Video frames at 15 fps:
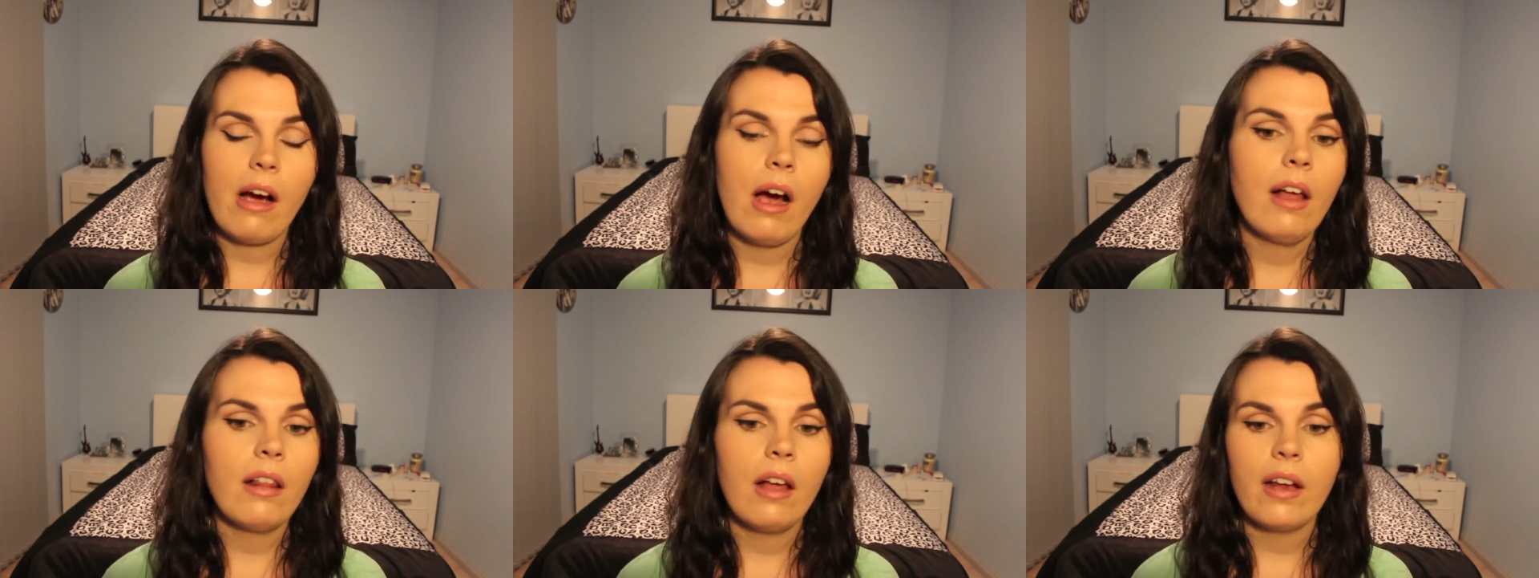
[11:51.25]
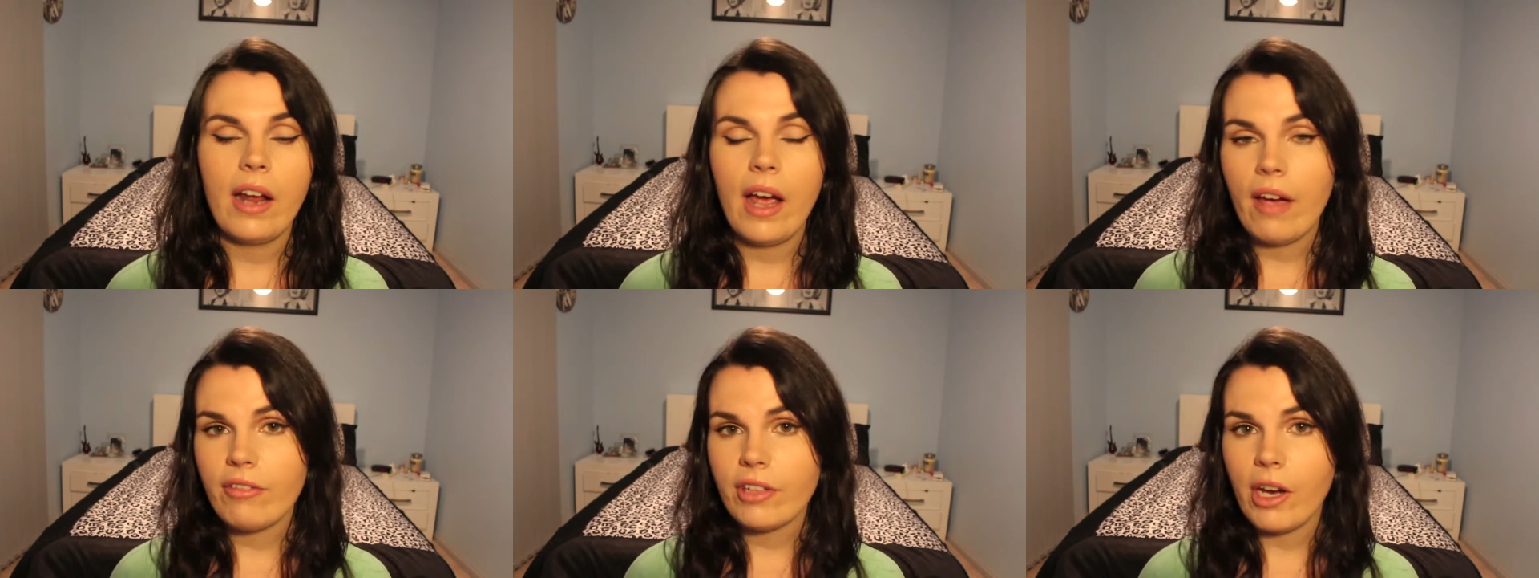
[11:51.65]

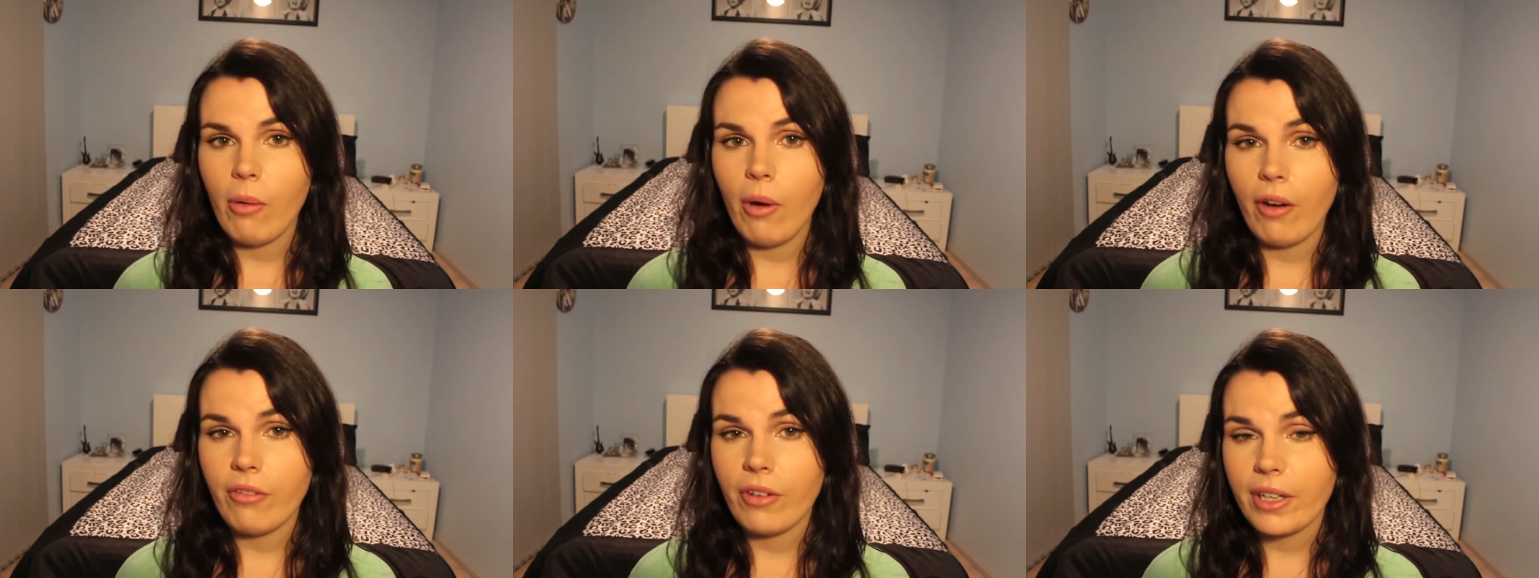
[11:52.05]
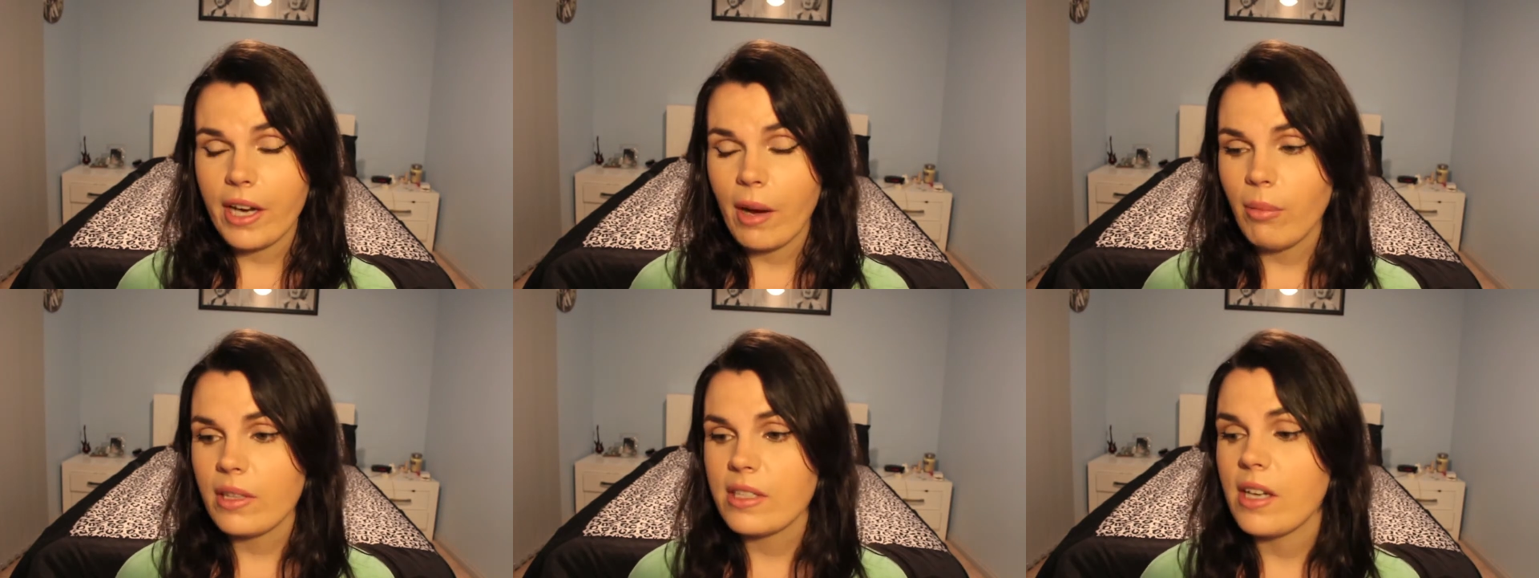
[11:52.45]
I have to go over it a
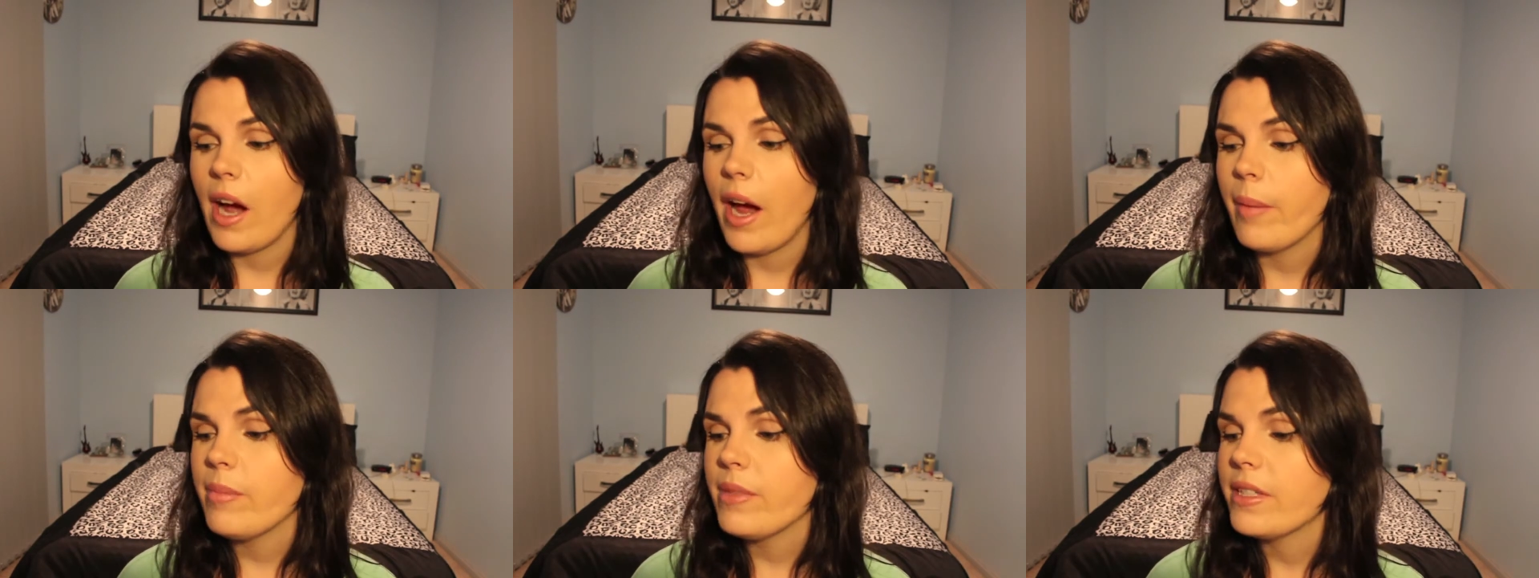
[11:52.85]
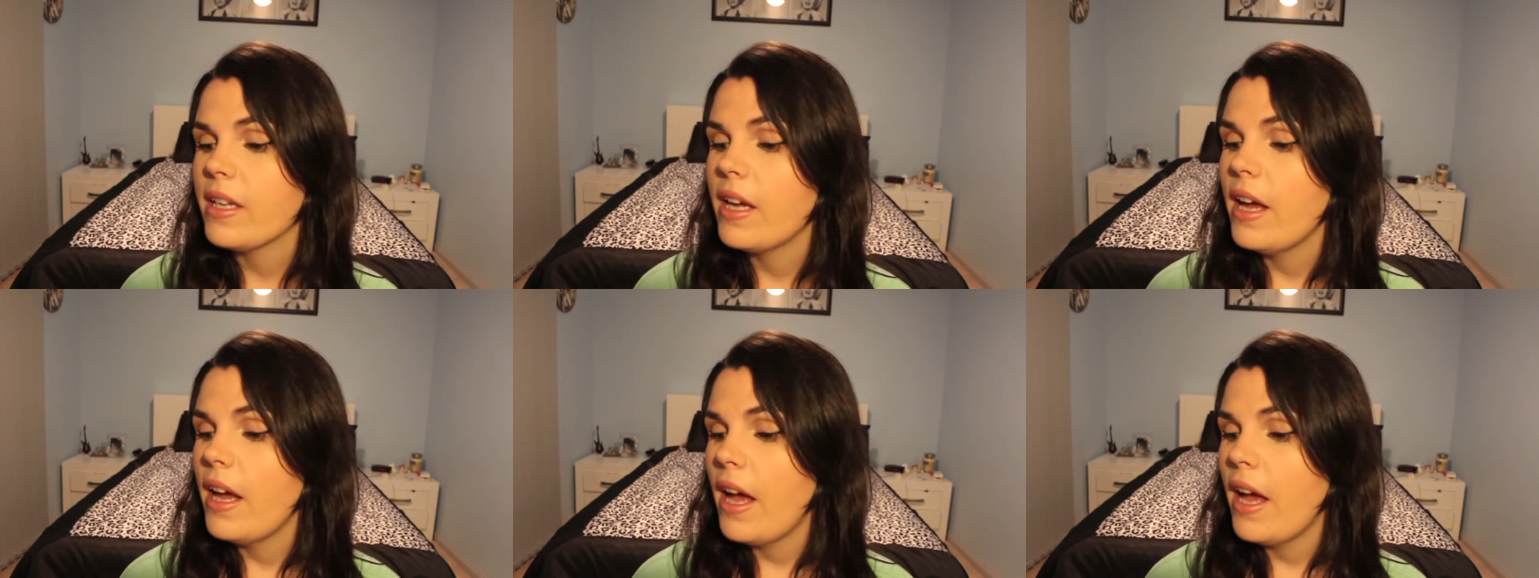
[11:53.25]
couple of times.